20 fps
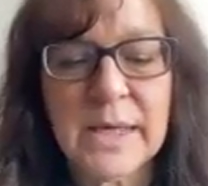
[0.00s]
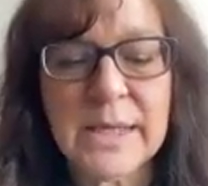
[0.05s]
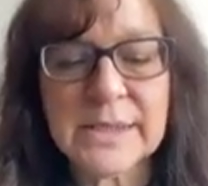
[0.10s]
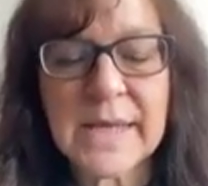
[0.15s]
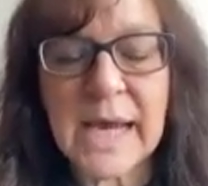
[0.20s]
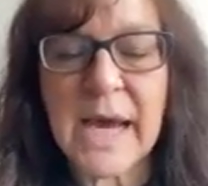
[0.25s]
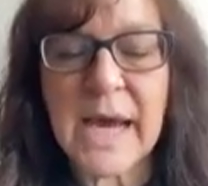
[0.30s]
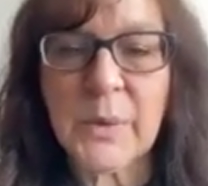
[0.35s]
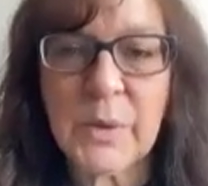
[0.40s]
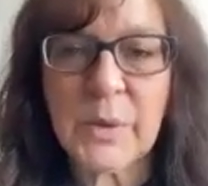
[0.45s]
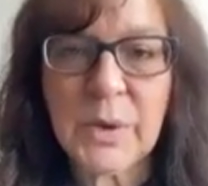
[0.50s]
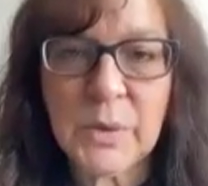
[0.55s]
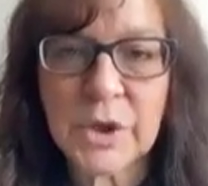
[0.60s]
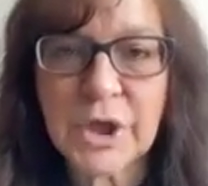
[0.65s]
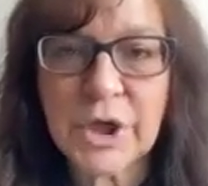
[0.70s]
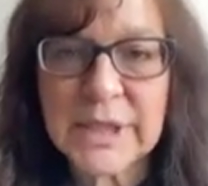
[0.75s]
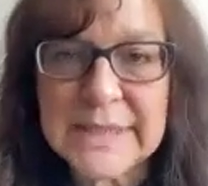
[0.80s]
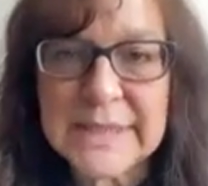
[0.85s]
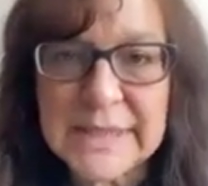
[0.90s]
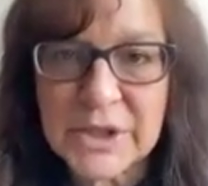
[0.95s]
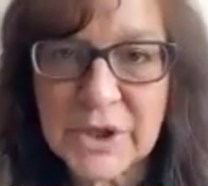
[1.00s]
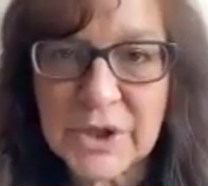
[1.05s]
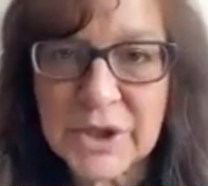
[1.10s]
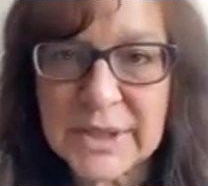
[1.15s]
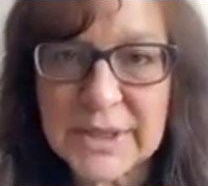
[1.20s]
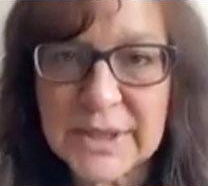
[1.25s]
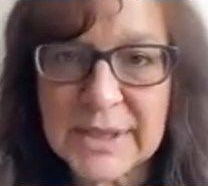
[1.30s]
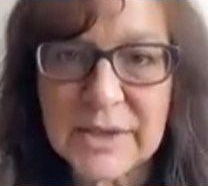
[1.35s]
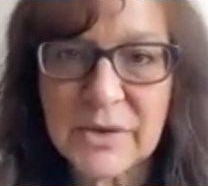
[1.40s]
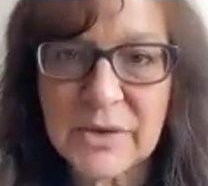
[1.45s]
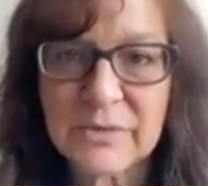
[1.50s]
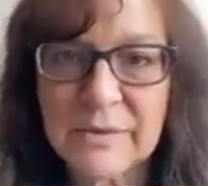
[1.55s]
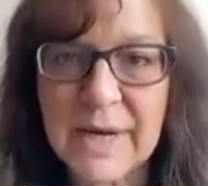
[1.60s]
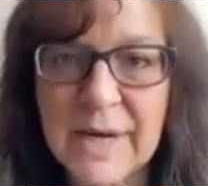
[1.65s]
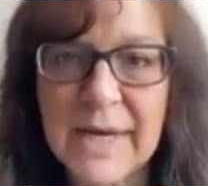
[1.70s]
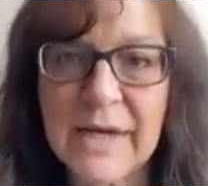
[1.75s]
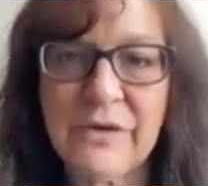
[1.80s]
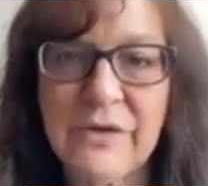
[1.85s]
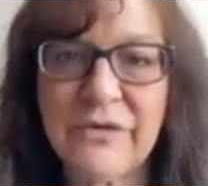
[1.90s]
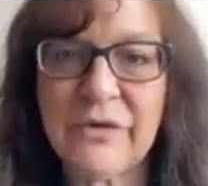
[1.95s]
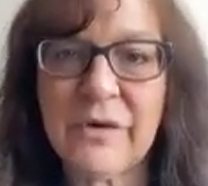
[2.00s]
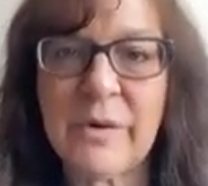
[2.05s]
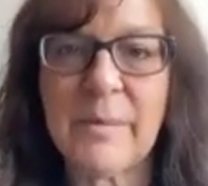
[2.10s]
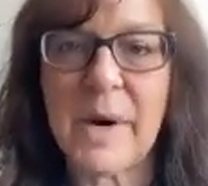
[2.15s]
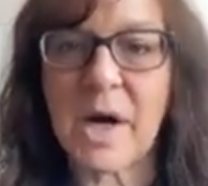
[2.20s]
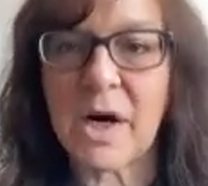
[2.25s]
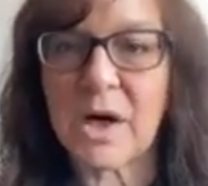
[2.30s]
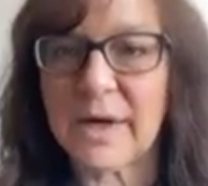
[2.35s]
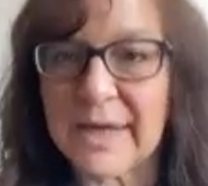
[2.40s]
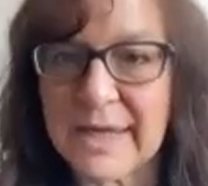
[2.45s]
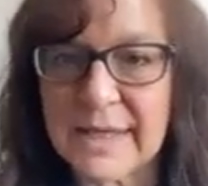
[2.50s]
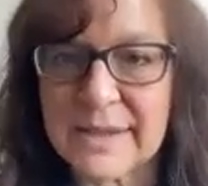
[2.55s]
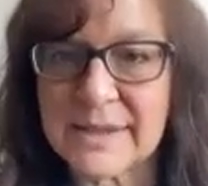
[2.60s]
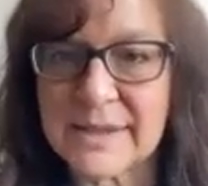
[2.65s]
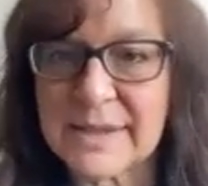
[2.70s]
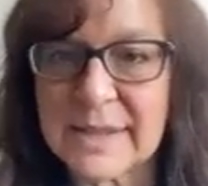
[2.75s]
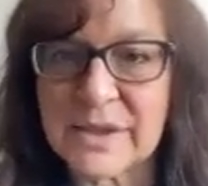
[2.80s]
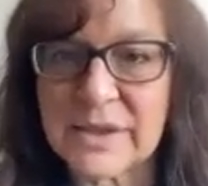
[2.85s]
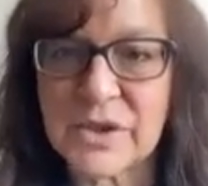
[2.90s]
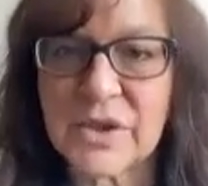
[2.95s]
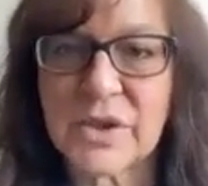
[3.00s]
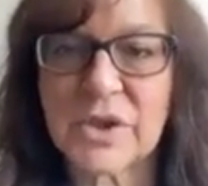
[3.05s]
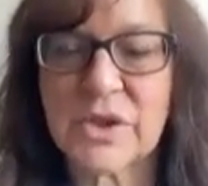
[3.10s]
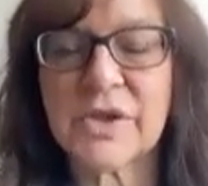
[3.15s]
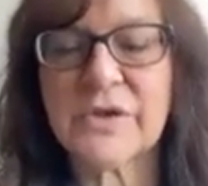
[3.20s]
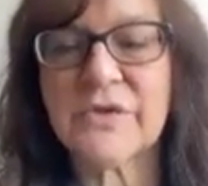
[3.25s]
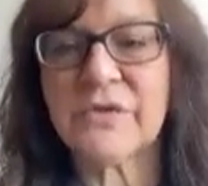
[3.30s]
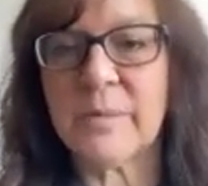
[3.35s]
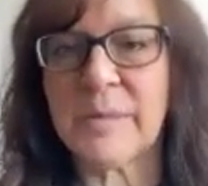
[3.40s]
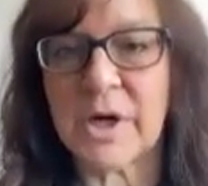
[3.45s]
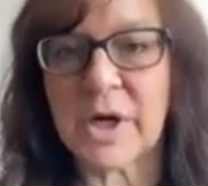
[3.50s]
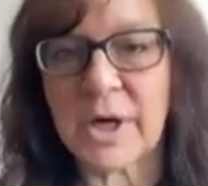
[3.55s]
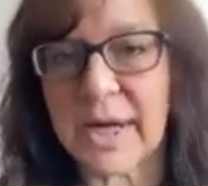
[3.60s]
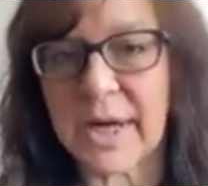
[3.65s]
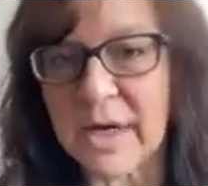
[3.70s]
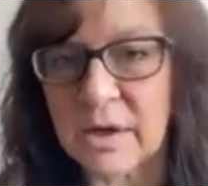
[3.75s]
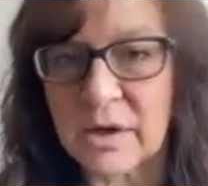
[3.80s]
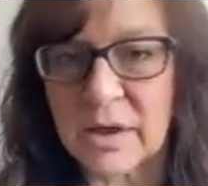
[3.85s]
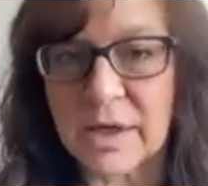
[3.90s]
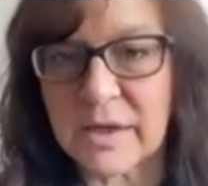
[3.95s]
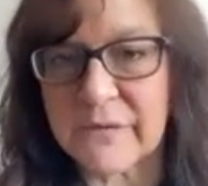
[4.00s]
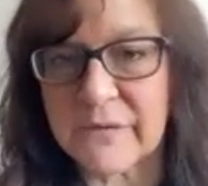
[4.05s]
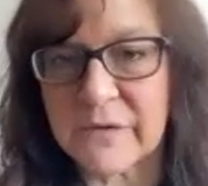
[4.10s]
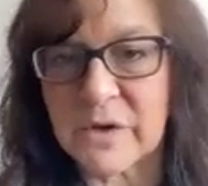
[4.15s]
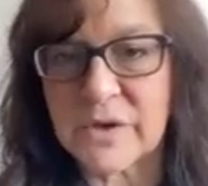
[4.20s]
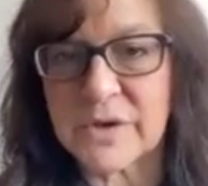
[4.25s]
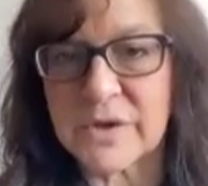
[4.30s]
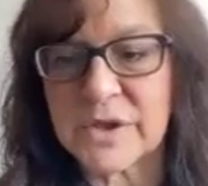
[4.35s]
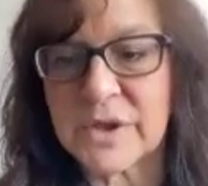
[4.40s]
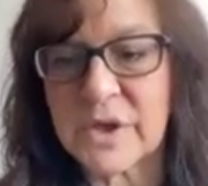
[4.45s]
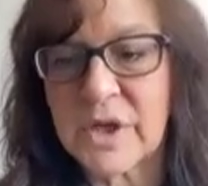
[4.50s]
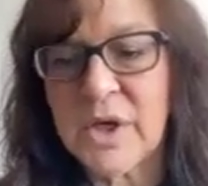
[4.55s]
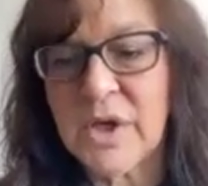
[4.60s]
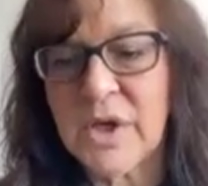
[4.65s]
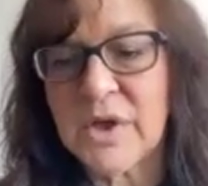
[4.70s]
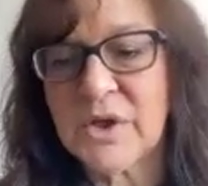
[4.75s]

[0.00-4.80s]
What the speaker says: is how we were conditioned, right, from our ancestors, from our caregivers.